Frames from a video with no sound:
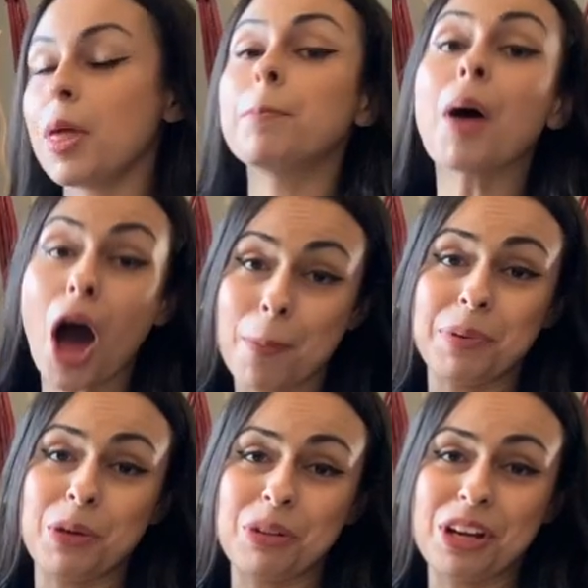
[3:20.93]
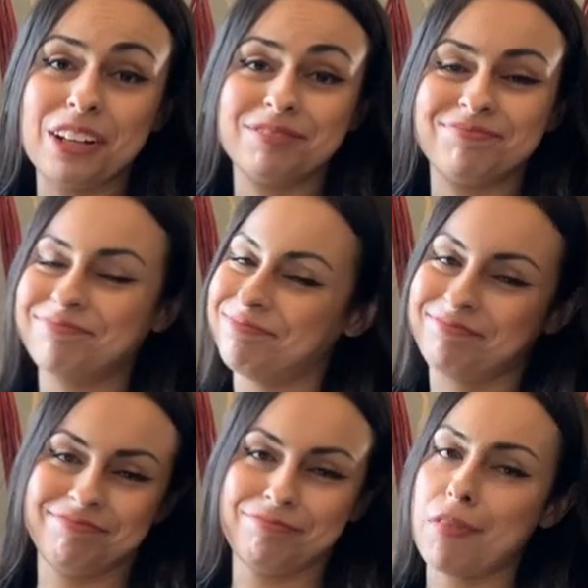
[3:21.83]
Popular.
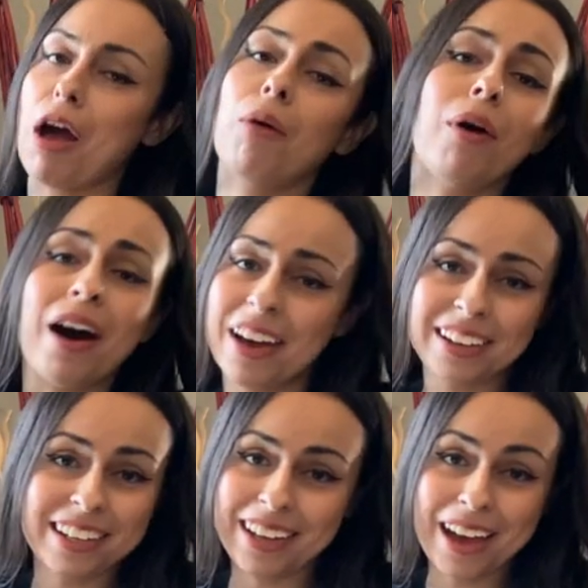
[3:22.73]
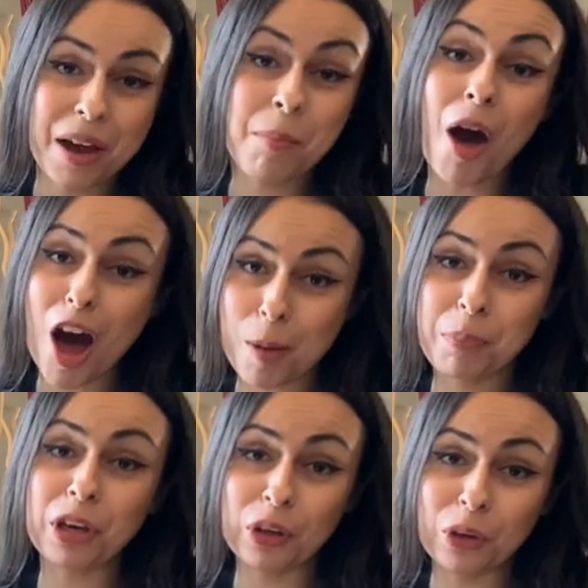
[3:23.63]
Oh honey, I'm
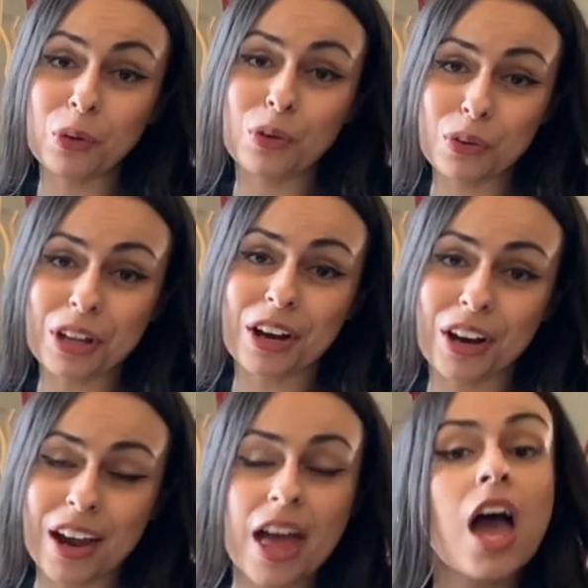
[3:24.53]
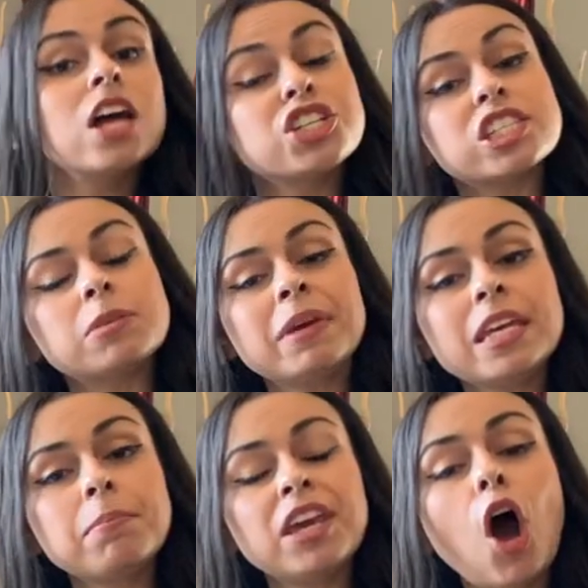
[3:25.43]
popular. Just
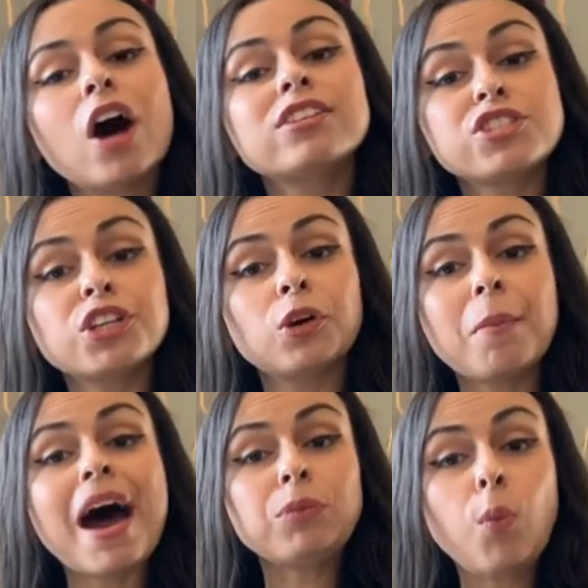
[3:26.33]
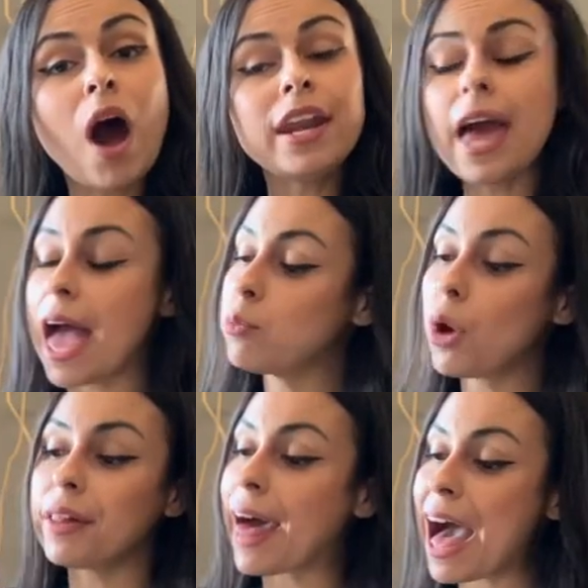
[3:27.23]
meet me on Zoom at 1 and
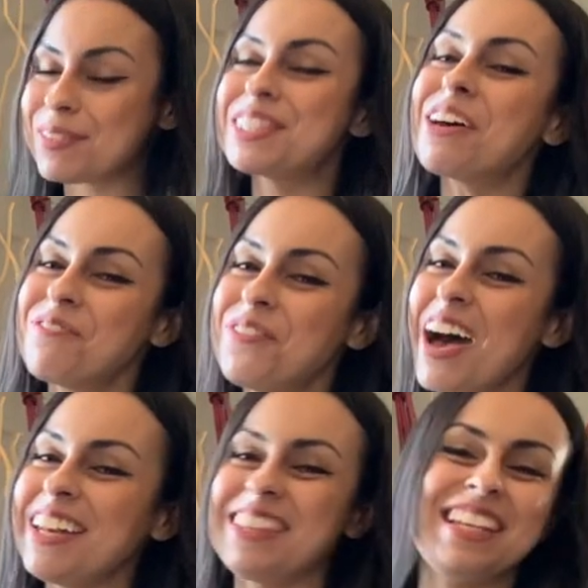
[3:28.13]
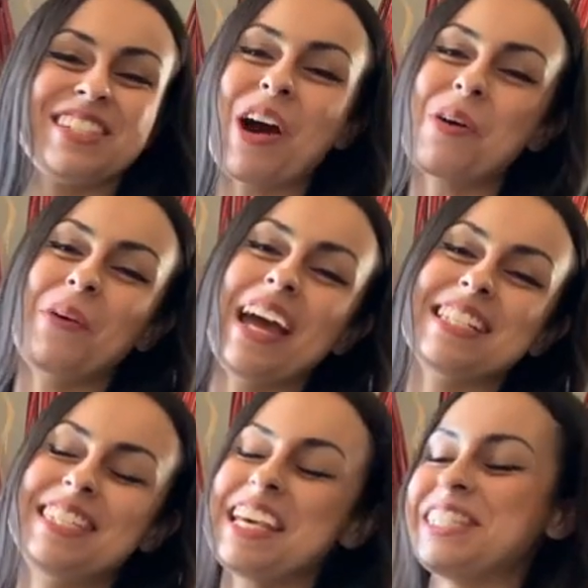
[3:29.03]
we'll have some fun. These are
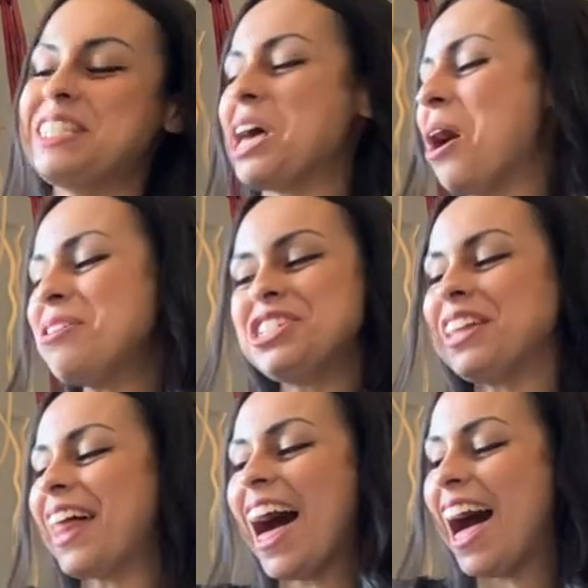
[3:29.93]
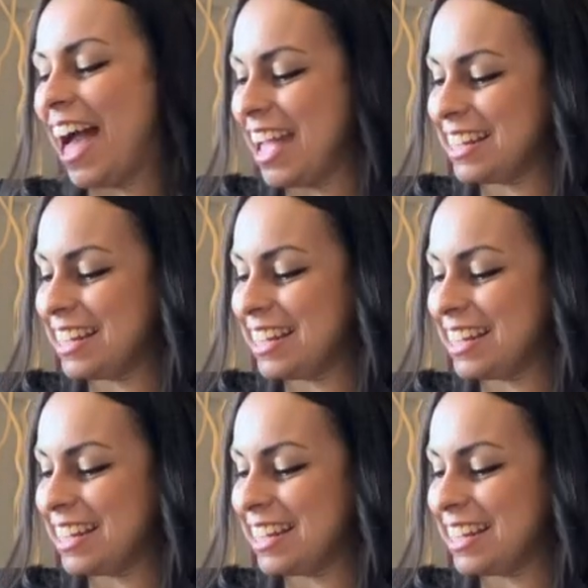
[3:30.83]
ways to socialize.